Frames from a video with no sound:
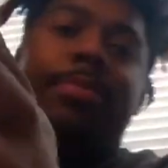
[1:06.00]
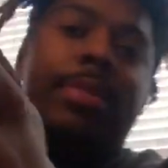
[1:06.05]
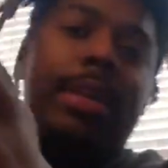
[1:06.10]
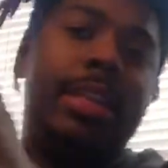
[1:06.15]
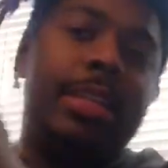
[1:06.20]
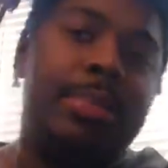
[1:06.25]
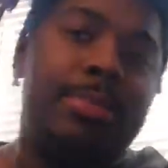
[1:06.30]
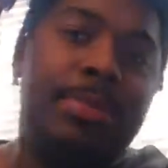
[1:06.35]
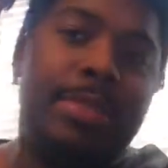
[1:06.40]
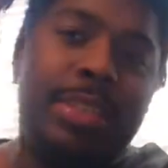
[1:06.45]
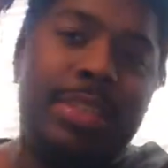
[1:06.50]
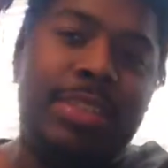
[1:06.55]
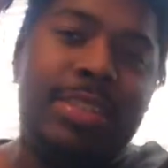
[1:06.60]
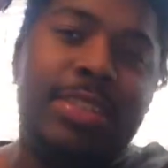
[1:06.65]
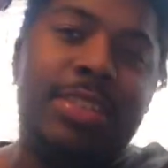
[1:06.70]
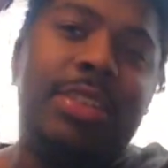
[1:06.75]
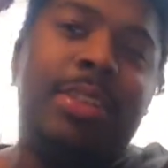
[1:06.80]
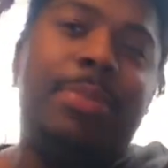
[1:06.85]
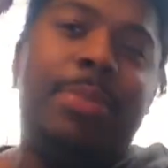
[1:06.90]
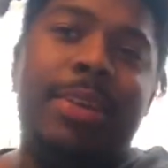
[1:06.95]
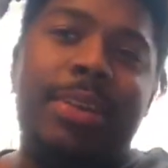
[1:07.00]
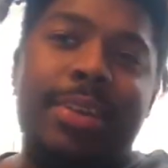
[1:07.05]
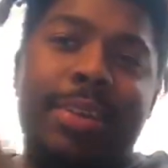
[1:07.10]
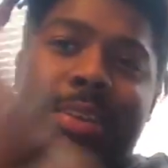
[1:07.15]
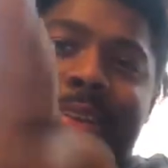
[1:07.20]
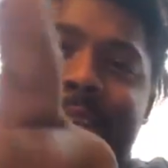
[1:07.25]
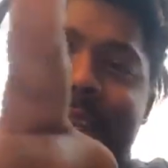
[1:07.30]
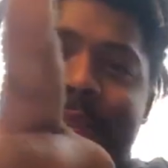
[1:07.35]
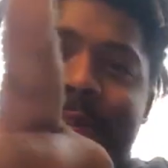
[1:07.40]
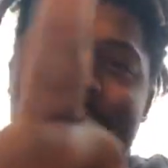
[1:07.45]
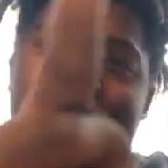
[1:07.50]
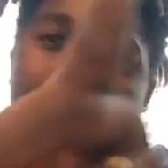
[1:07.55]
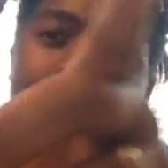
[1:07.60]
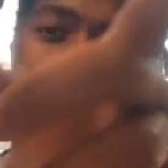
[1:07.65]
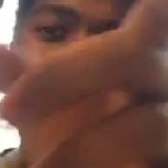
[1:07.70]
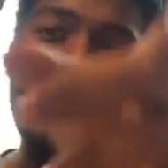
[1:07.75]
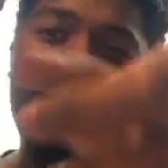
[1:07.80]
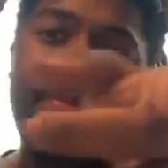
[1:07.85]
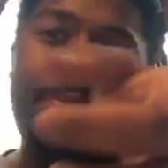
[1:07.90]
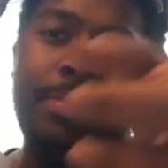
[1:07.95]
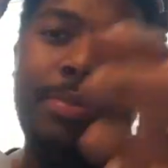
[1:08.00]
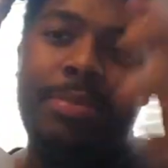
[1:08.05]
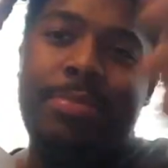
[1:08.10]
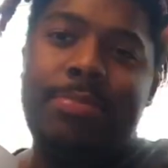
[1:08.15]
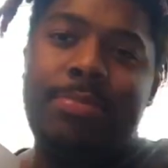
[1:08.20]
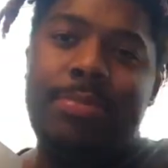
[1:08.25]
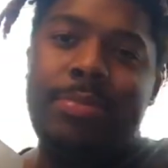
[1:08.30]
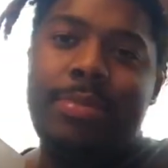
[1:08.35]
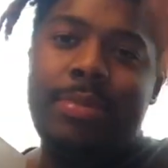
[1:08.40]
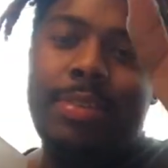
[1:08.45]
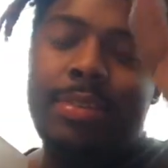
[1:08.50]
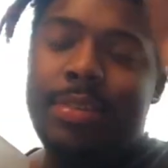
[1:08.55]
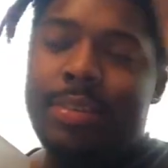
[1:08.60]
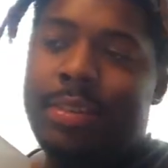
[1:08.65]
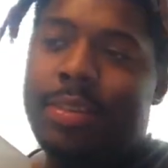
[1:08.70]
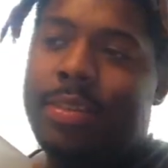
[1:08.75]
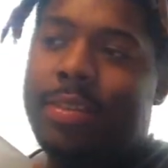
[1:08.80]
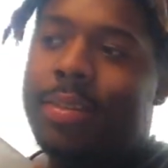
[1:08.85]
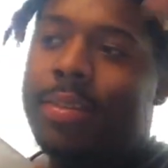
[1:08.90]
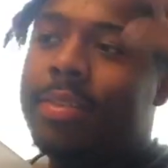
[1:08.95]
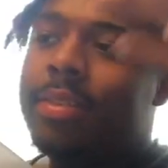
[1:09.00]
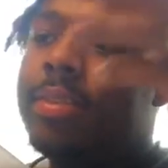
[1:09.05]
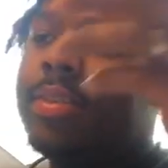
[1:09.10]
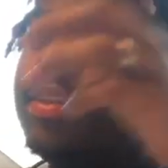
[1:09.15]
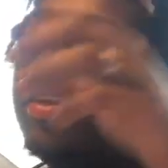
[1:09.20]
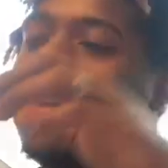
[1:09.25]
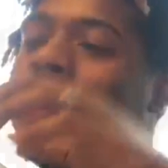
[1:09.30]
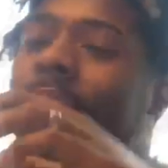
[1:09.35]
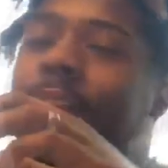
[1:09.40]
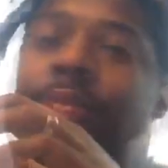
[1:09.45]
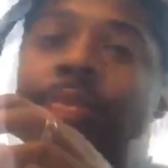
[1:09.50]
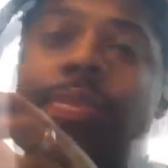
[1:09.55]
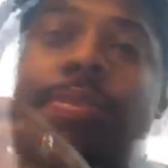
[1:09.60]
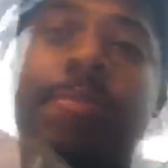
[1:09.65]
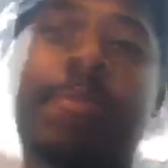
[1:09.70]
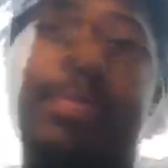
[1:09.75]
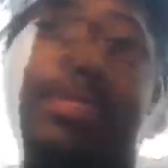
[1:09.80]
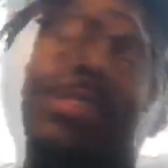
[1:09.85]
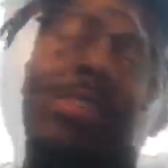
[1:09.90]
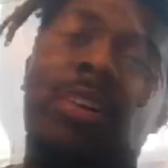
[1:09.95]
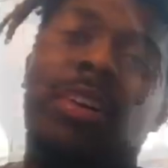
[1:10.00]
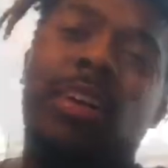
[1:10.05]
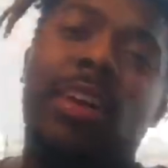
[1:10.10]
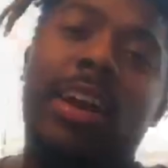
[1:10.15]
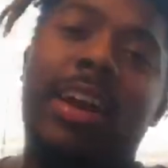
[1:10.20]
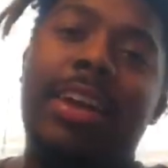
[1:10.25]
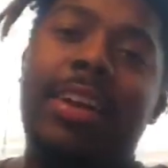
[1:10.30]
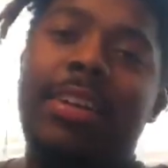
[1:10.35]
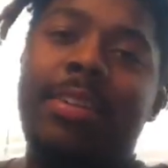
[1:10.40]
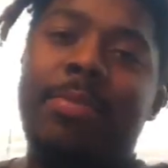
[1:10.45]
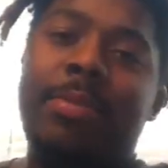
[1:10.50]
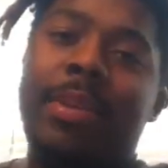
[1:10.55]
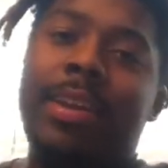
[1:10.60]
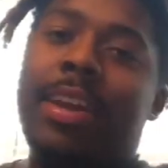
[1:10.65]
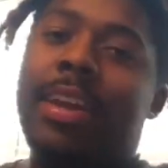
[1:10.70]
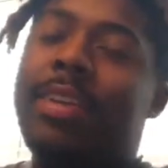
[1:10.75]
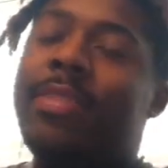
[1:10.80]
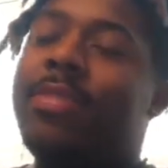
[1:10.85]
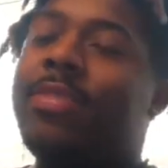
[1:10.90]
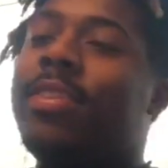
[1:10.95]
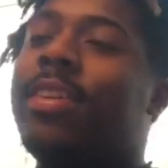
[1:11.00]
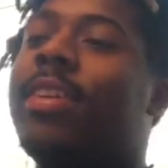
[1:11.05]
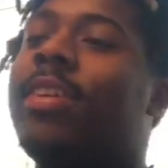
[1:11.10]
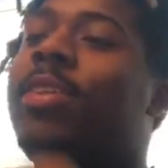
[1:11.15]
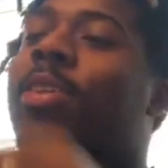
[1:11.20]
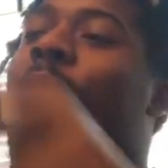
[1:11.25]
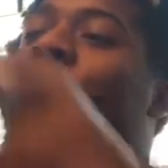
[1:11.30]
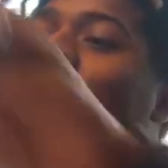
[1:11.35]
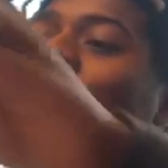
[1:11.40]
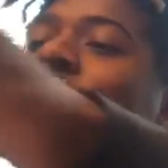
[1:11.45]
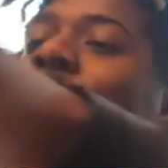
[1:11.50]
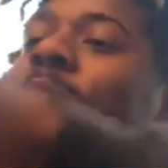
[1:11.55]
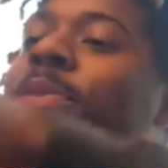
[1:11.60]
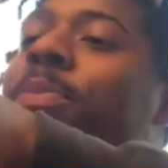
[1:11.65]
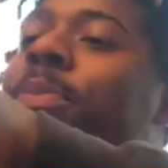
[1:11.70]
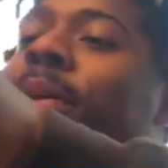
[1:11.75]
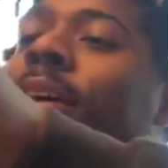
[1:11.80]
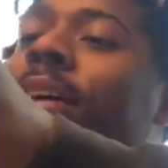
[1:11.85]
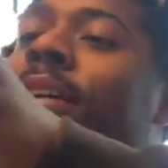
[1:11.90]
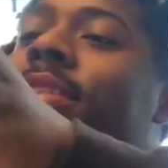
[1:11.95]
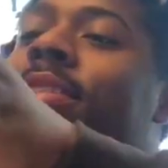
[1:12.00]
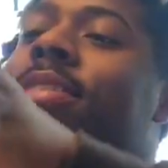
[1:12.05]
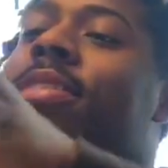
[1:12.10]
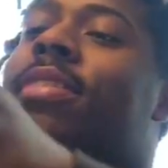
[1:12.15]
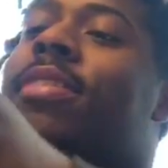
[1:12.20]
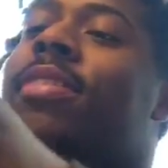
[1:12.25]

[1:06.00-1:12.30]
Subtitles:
some scissors, so let me go back and give me a knife. Alright, so I got my knife so I can open up this box.